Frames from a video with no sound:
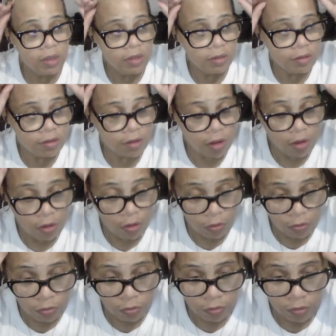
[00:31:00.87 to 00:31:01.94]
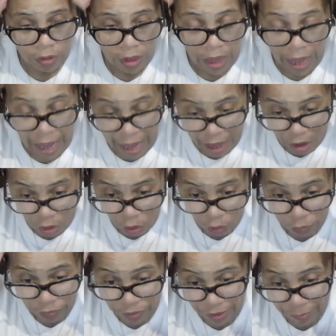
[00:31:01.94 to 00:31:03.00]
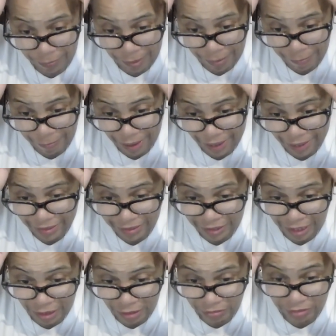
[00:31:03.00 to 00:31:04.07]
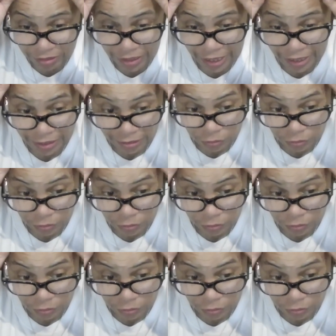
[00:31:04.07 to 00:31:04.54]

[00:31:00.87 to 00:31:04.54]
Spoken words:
So I hope that my mic sounds nice.